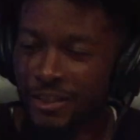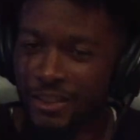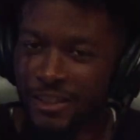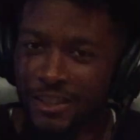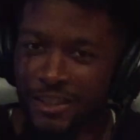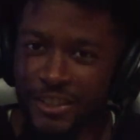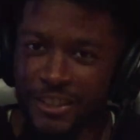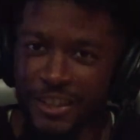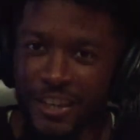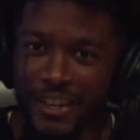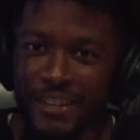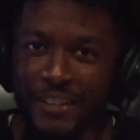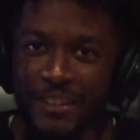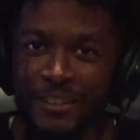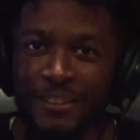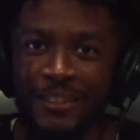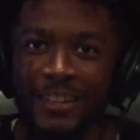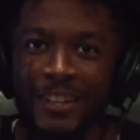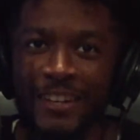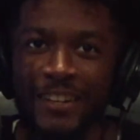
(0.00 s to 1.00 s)
Yeah, I ain't
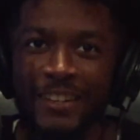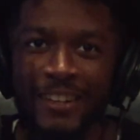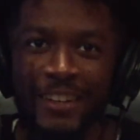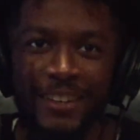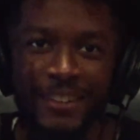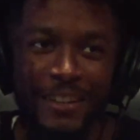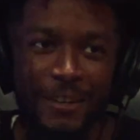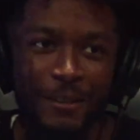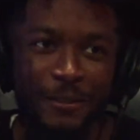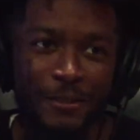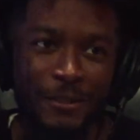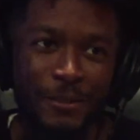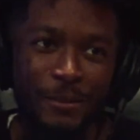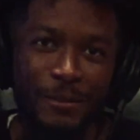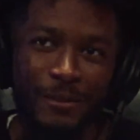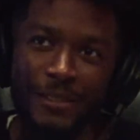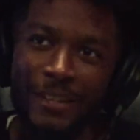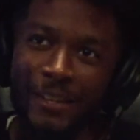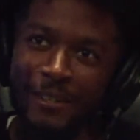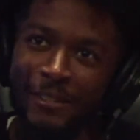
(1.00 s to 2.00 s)
gonna lie. Like that was
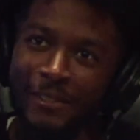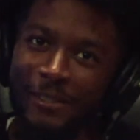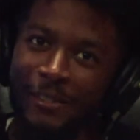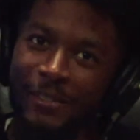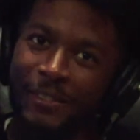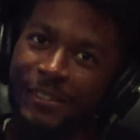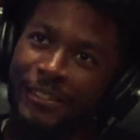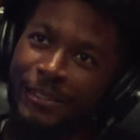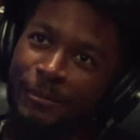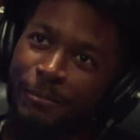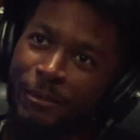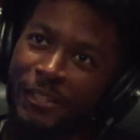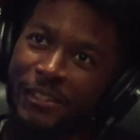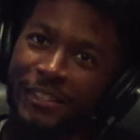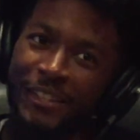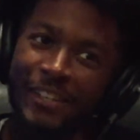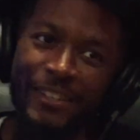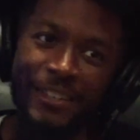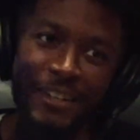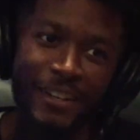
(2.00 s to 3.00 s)
a
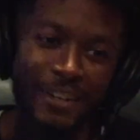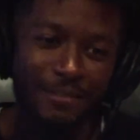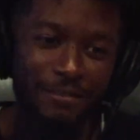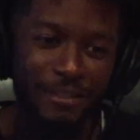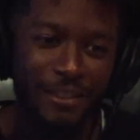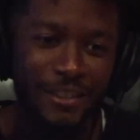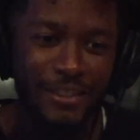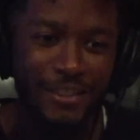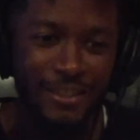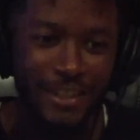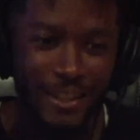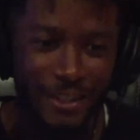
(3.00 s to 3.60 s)
big thing that I faced